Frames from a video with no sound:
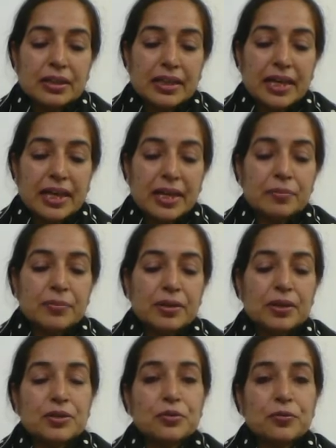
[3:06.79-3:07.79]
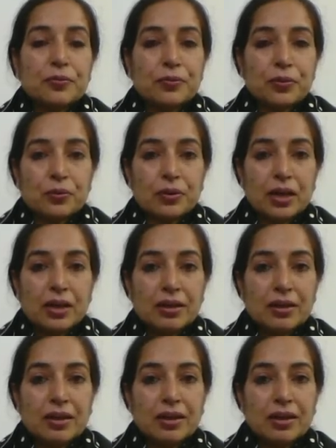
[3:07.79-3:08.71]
came to Flora